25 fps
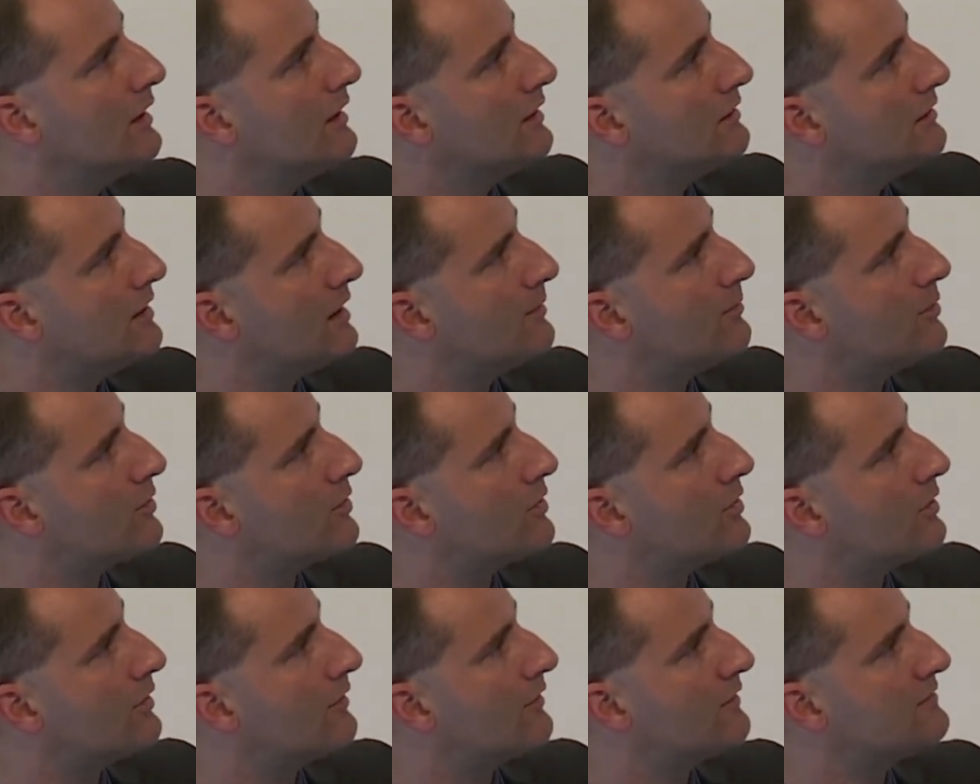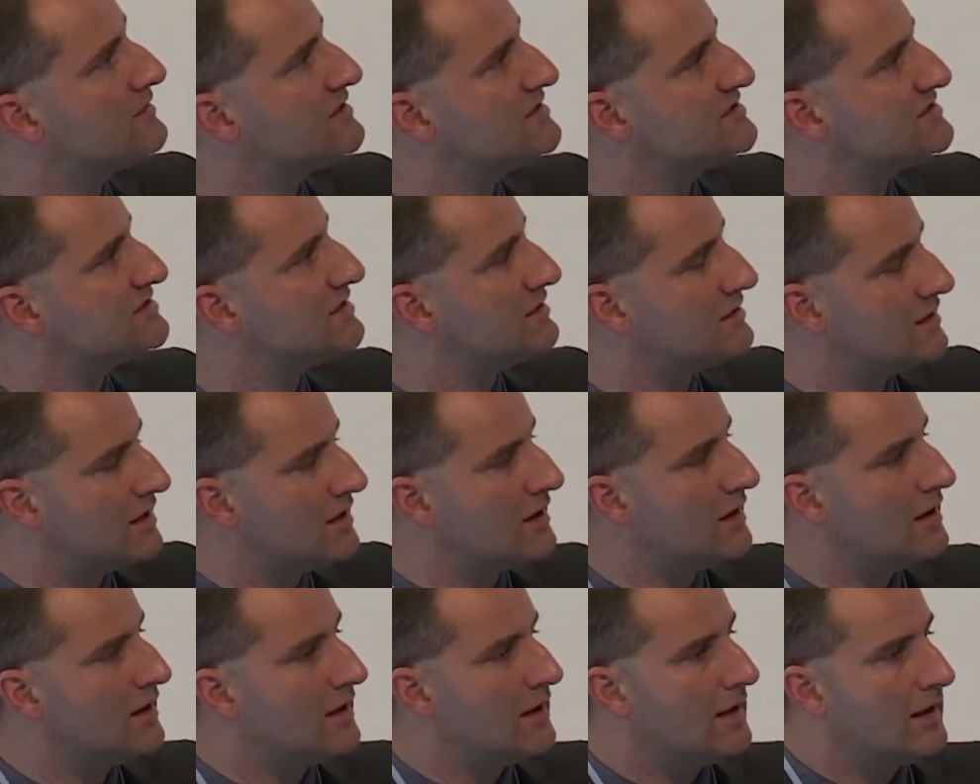neighborhood of the
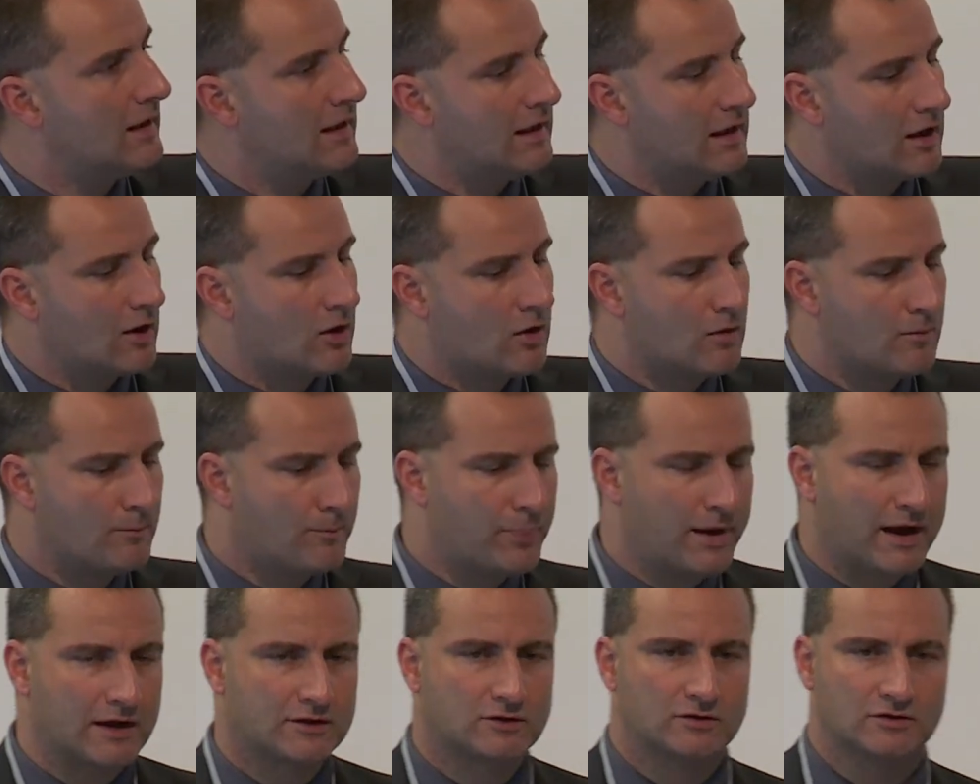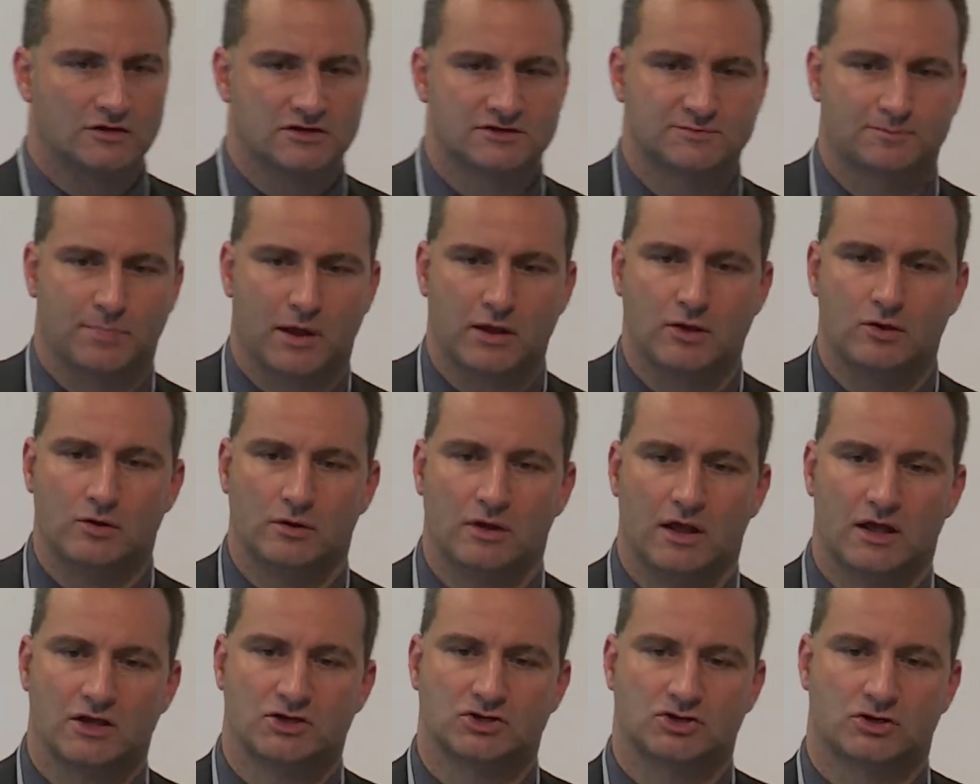city compared to the
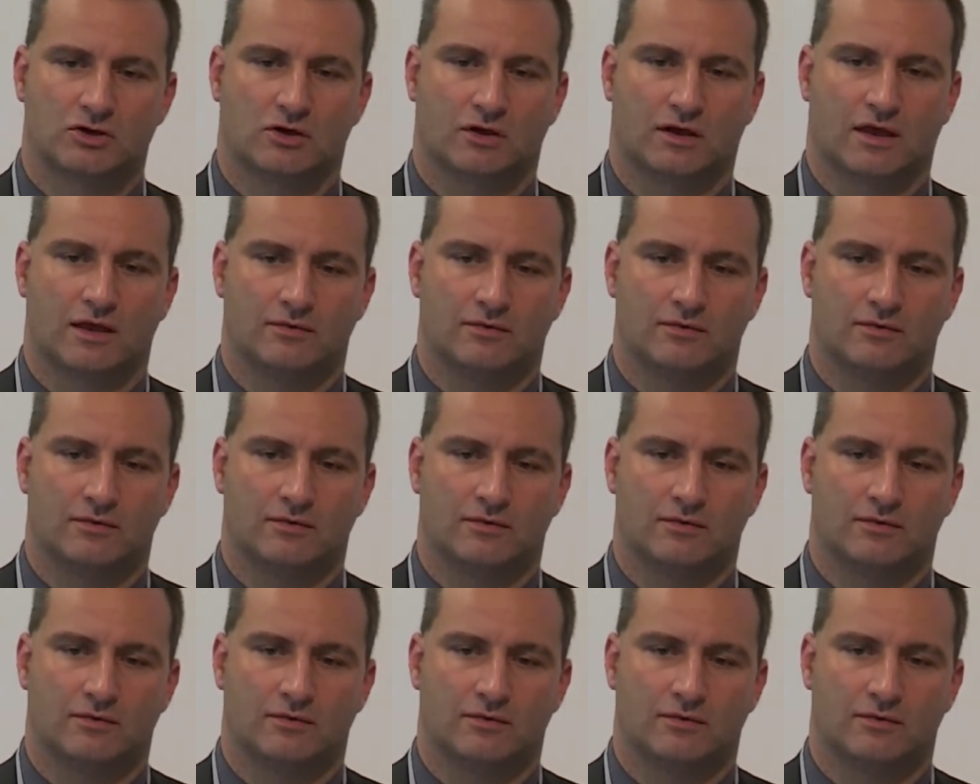speculation